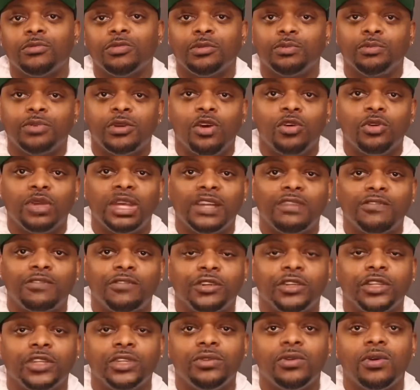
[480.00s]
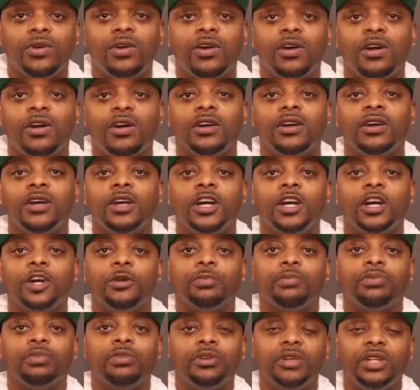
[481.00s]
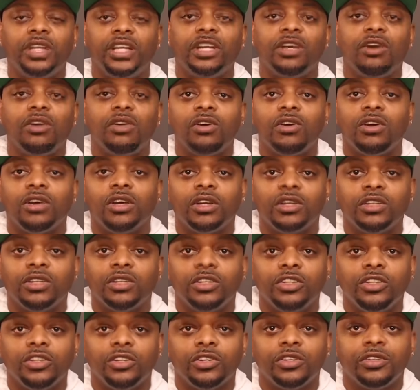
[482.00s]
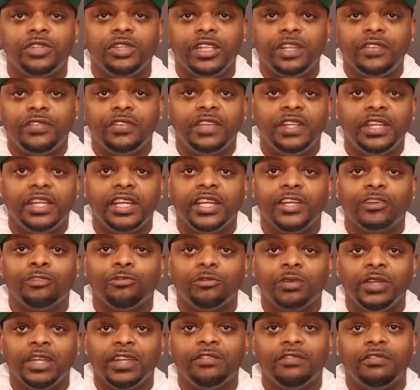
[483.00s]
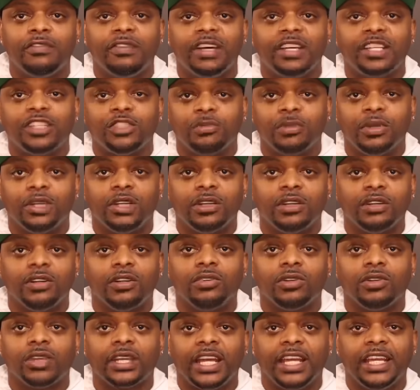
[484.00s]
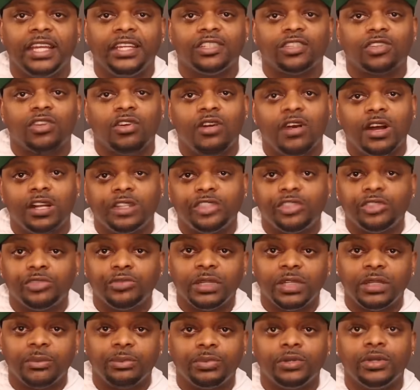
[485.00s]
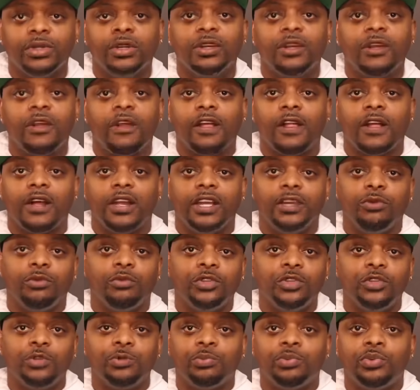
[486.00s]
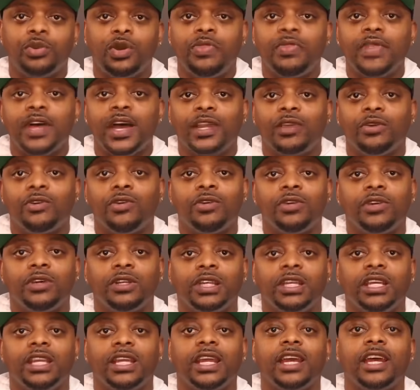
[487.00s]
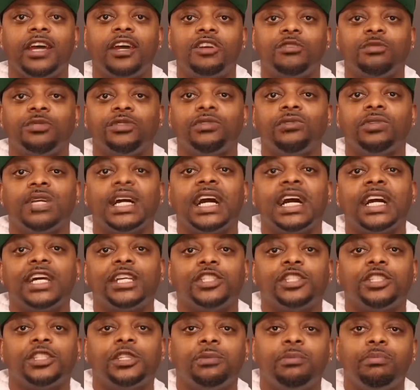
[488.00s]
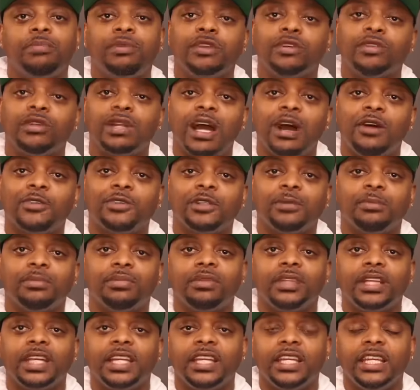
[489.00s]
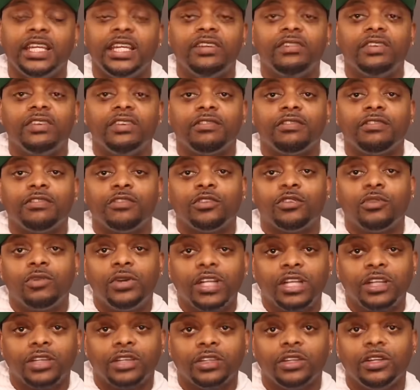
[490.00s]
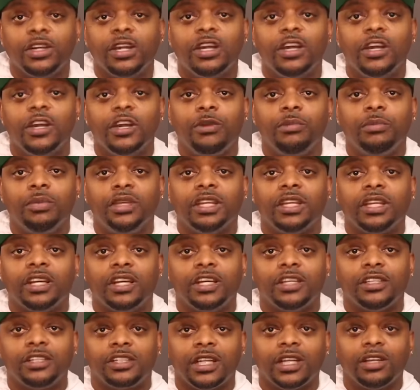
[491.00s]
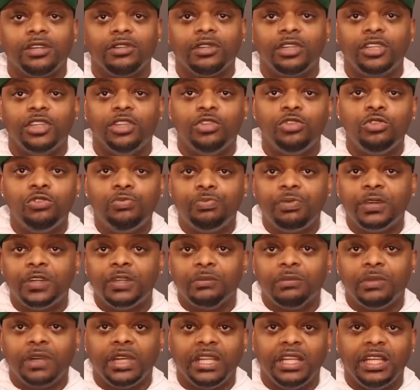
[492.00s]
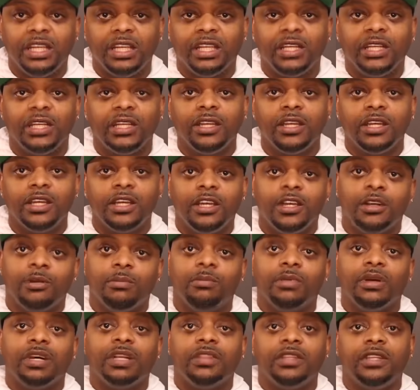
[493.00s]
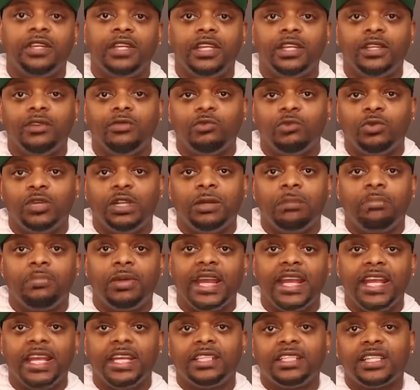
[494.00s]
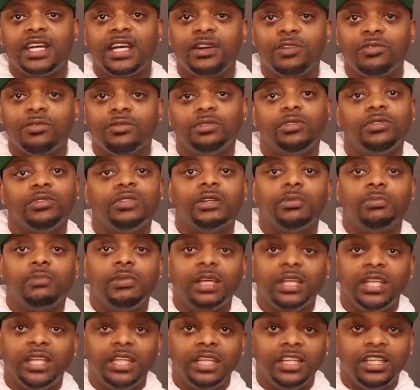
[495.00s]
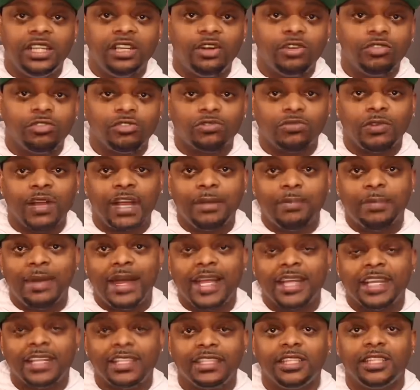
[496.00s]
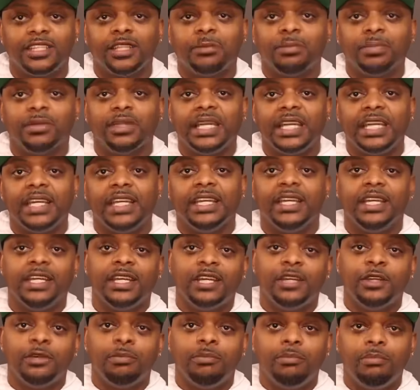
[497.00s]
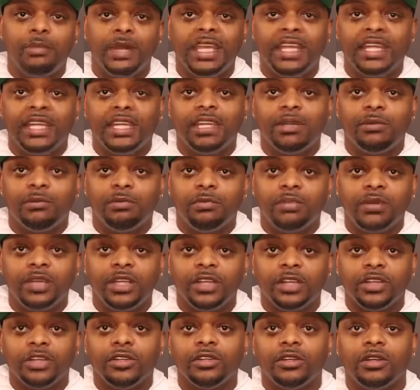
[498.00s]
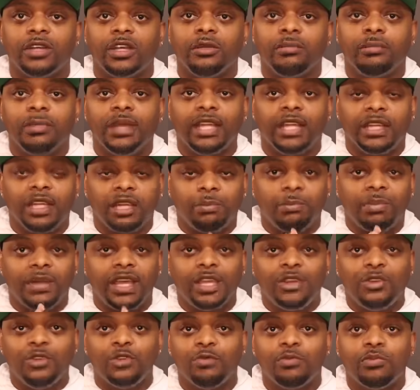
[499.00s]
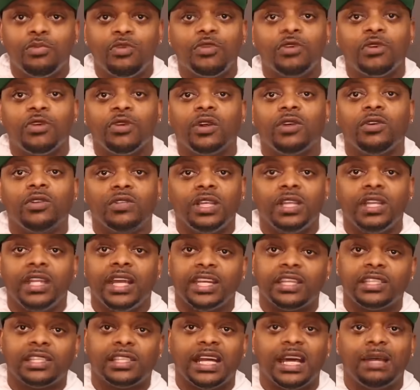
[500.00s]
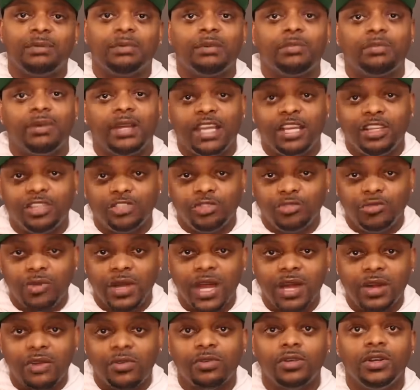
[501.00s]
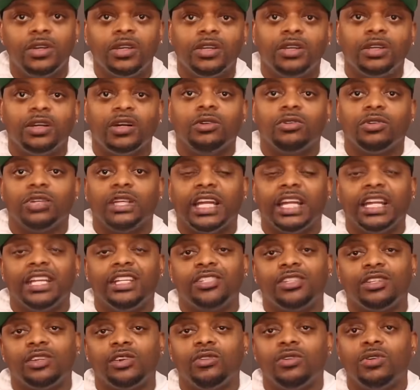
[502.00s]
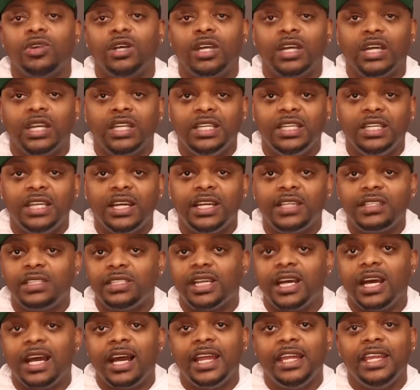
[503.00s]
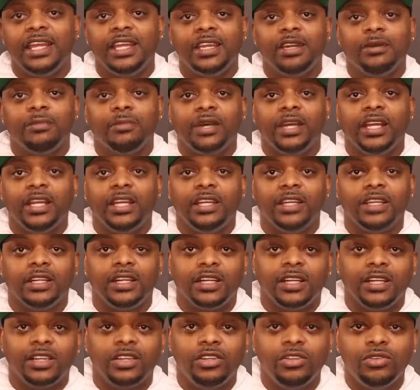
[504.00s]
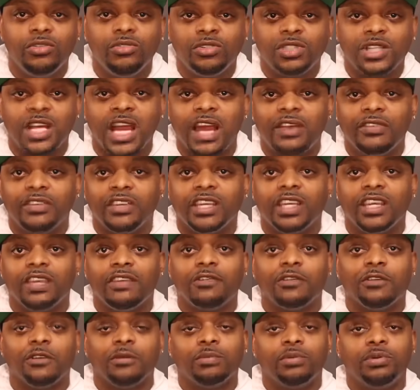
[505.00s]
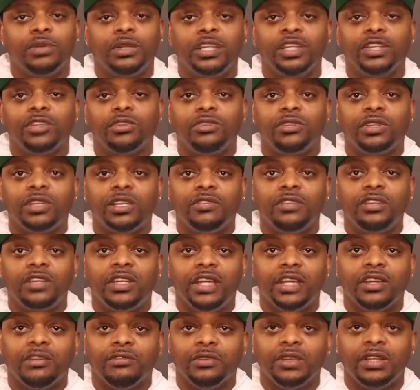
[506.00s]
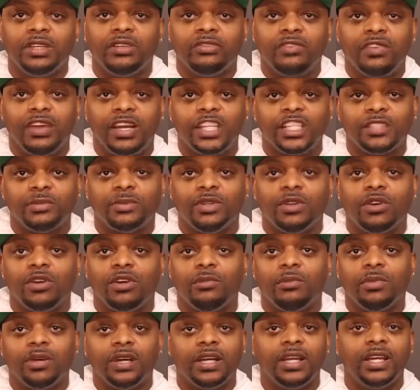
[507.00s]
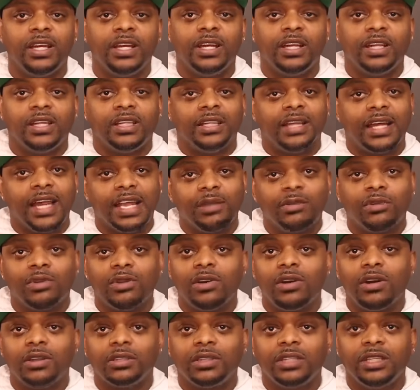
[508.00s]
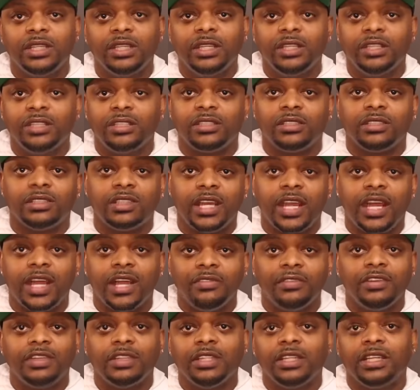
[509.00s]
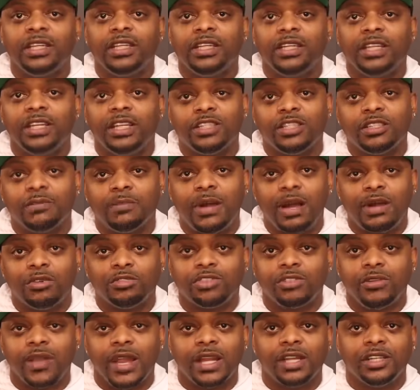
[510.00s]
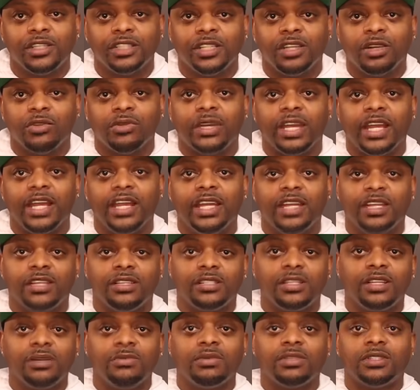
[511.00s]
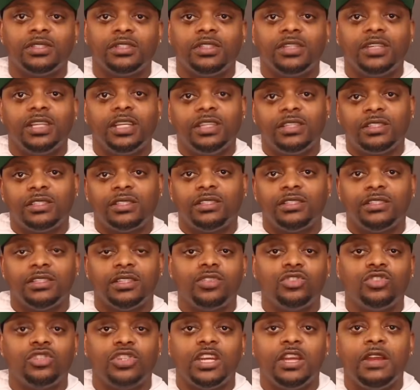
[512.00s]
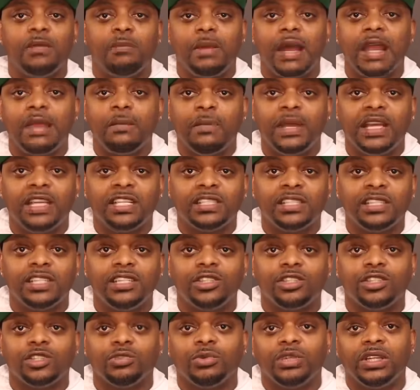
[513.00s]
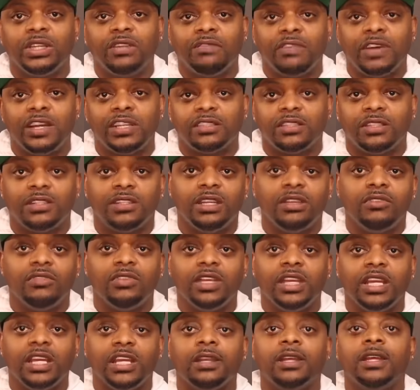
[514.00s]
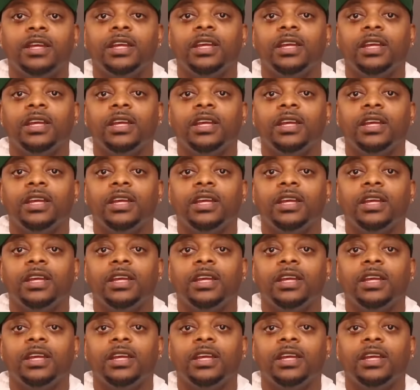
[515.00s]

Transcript: proponent for you all putting on your dividend reinvestment, okay? It's called drip. And when you put that on, it helps you guys to build out the play even quicker, because not only you put money in it, but then when it pays out, the money goes right back into the play, making it bigger and making it pay you more on the next time it pays you out, okay? So yes, I am a huge advocate for putting your dividend reinvestment on, but like with all things, everything is about strategy, okay? In some instances, it might make sense to reinvest the dividend.